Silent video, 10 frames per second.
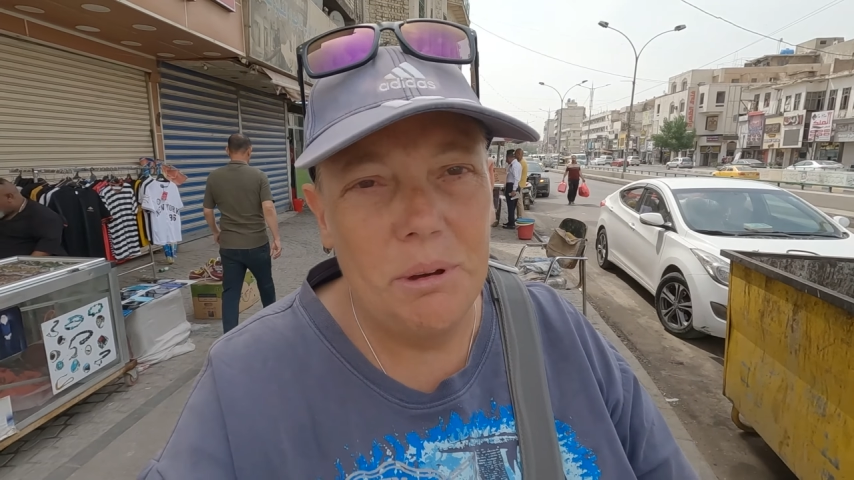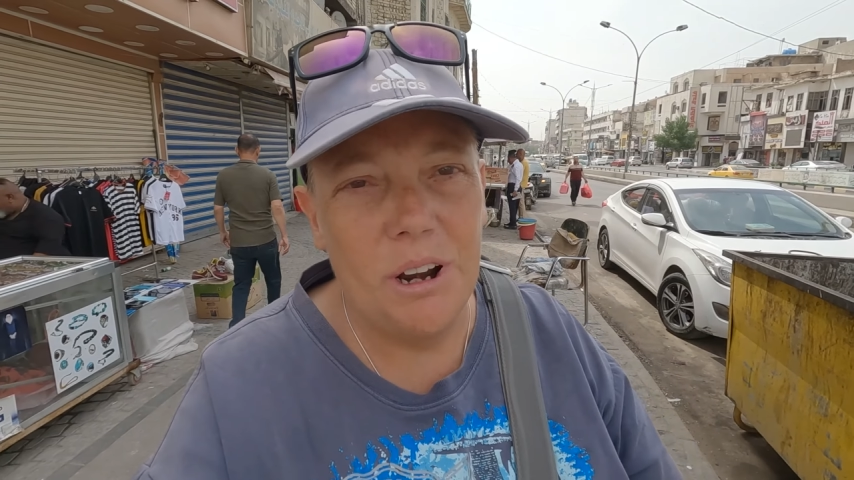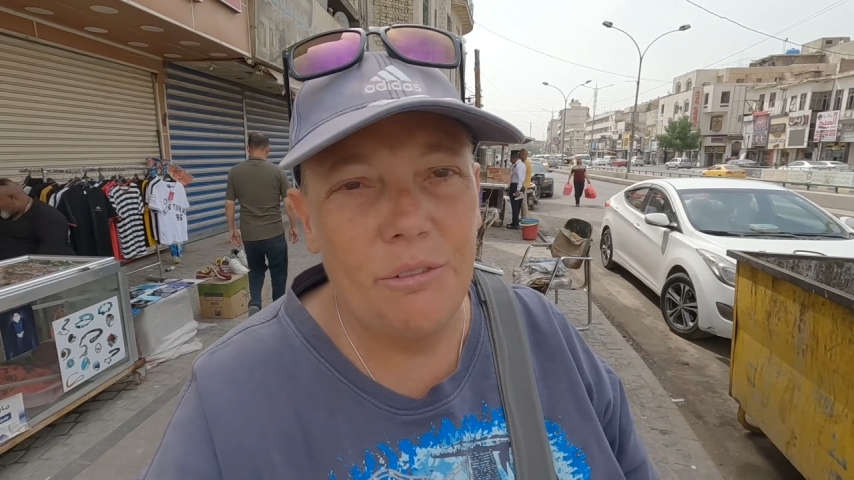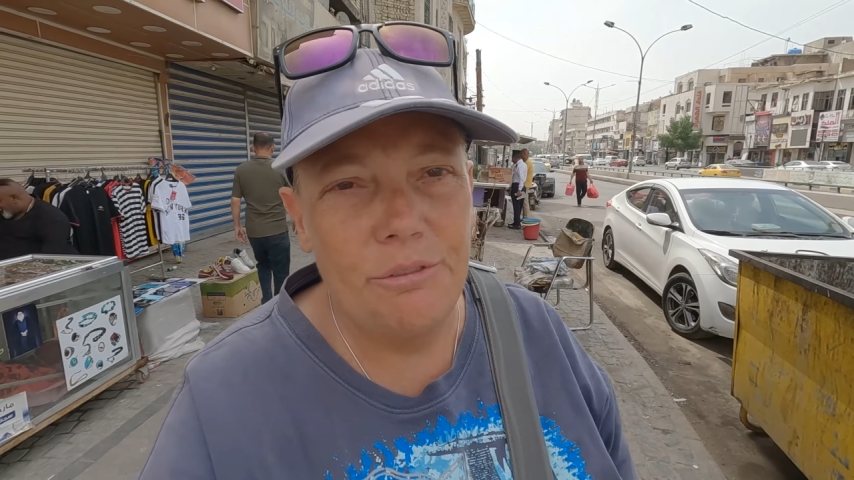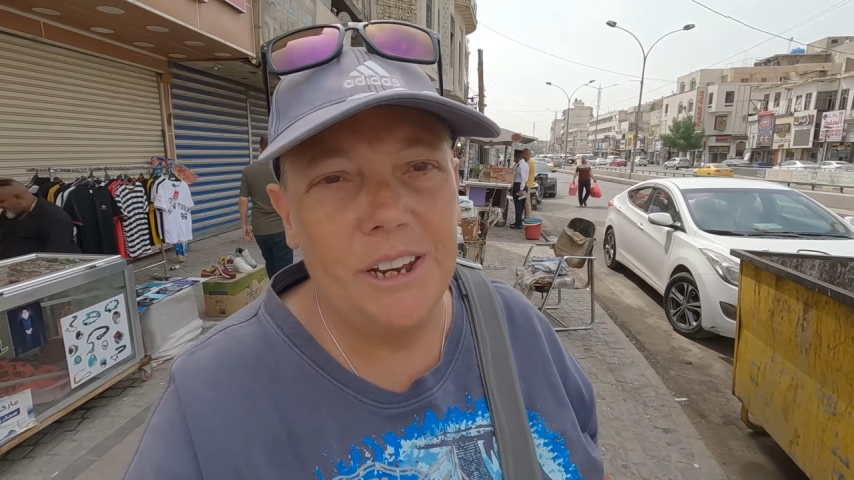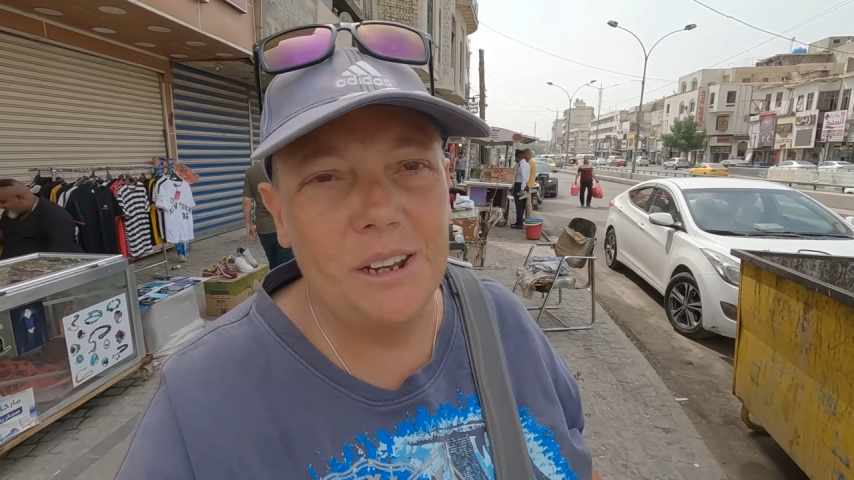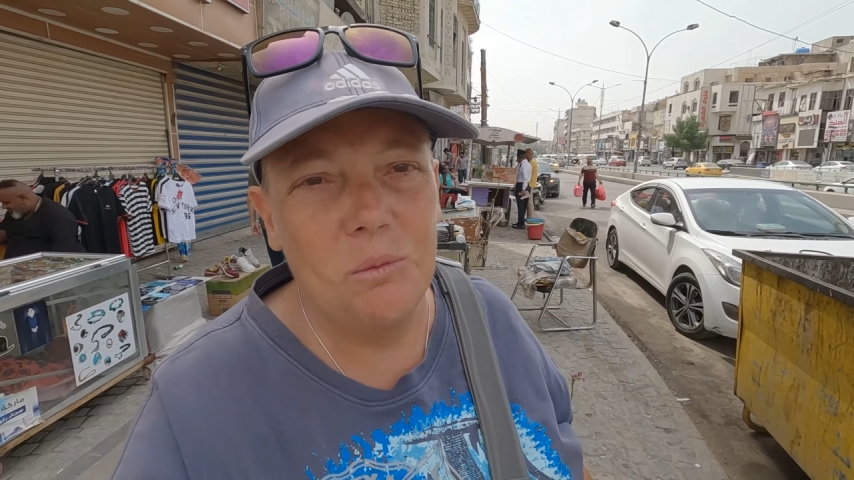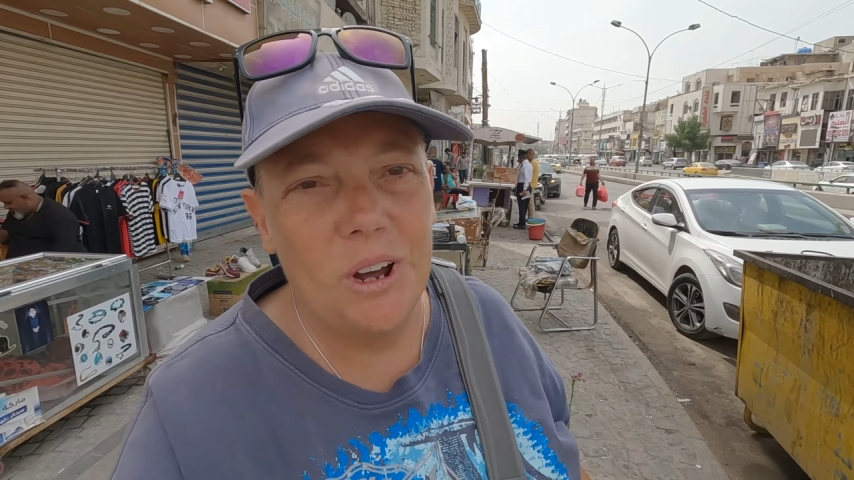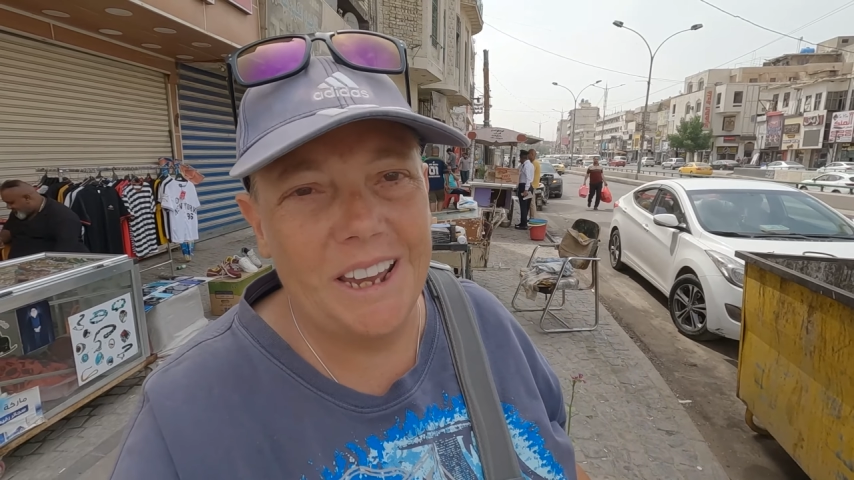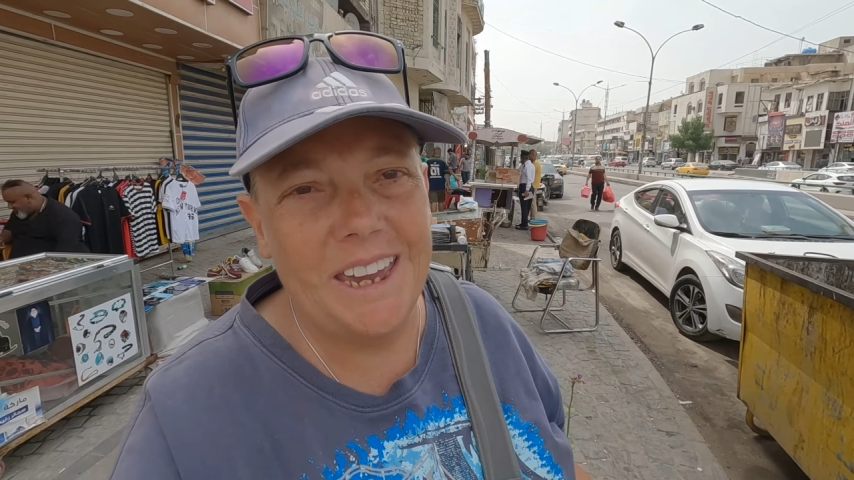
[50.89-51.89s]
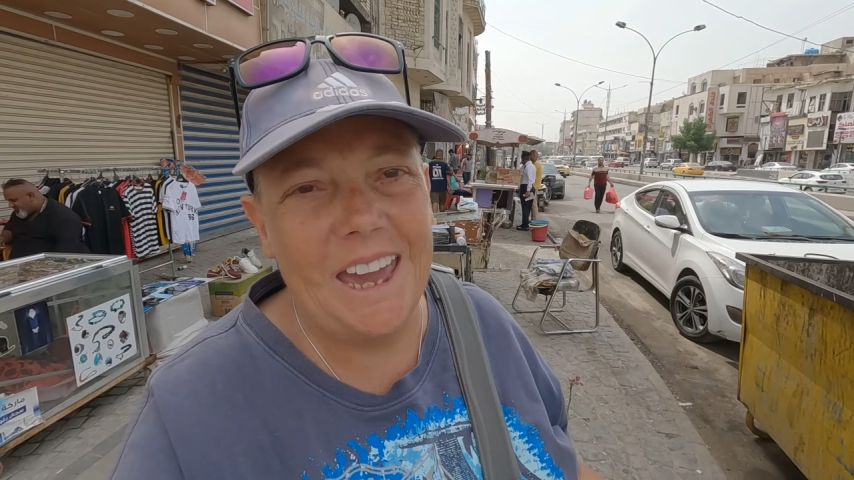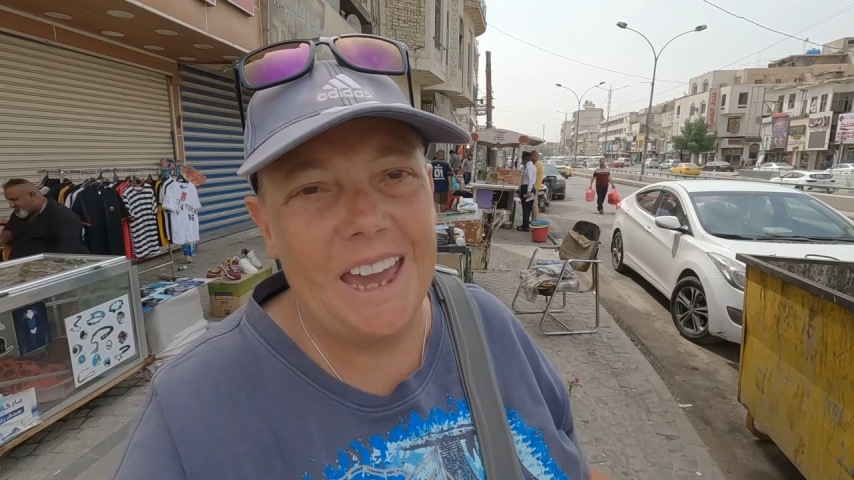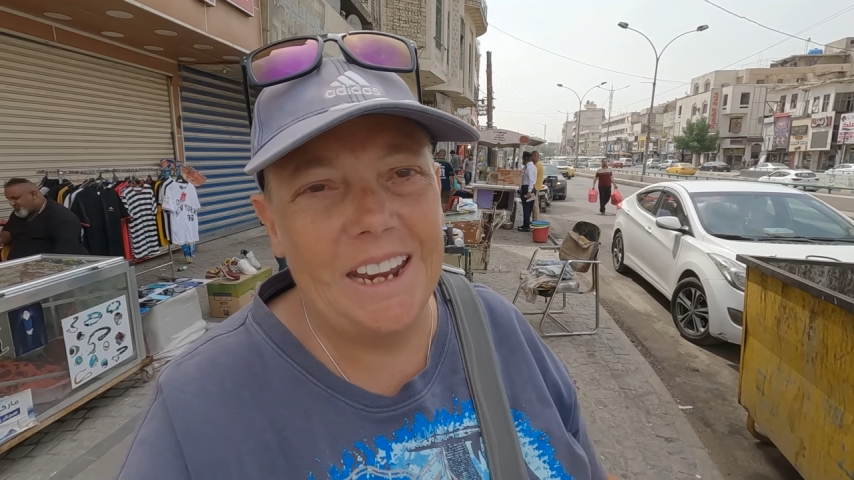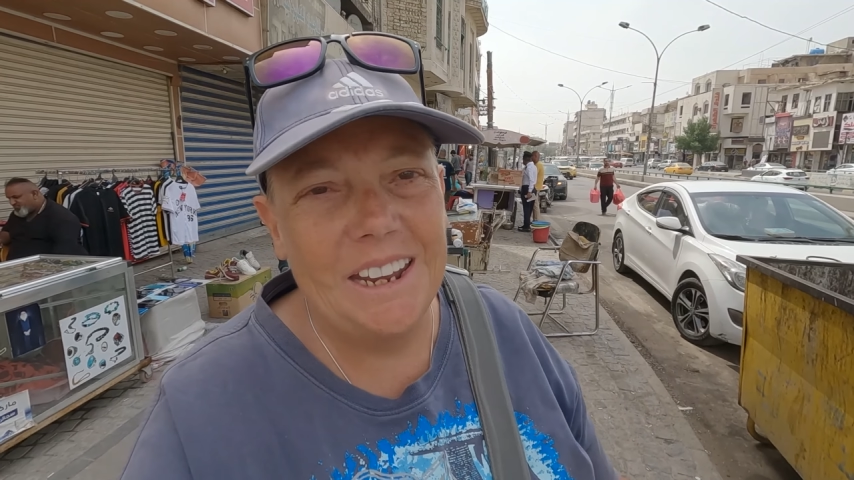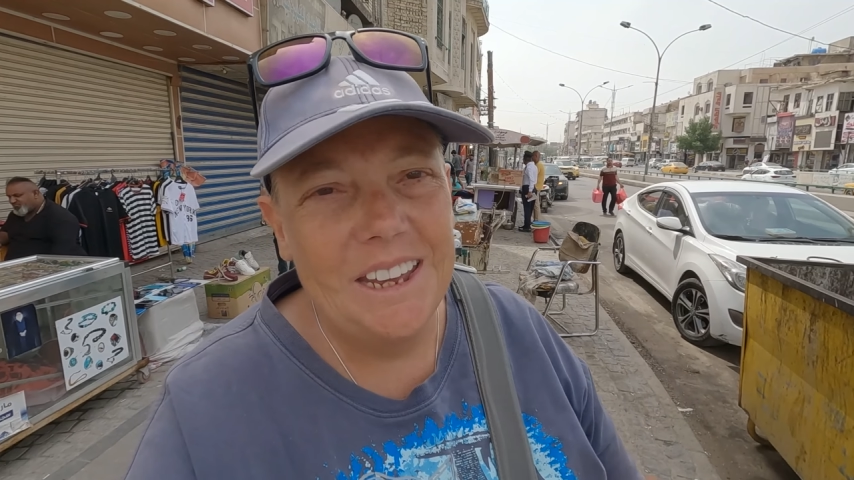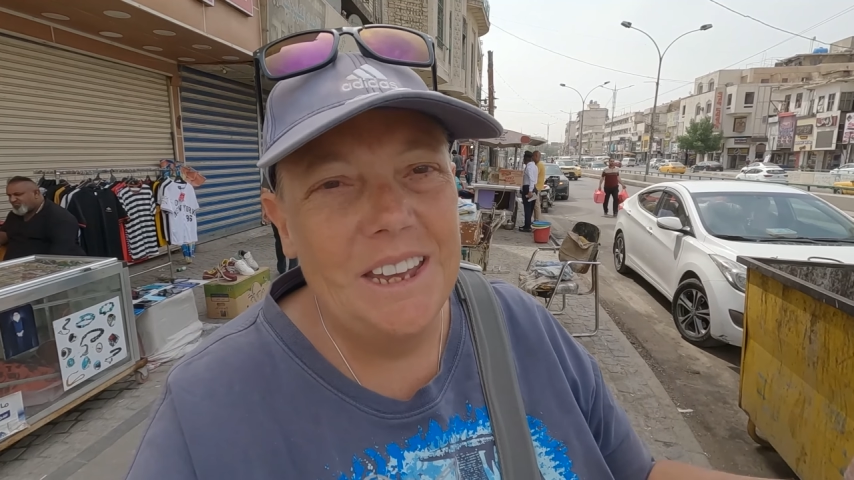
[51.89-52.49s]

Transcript: but I'll fit in what I can.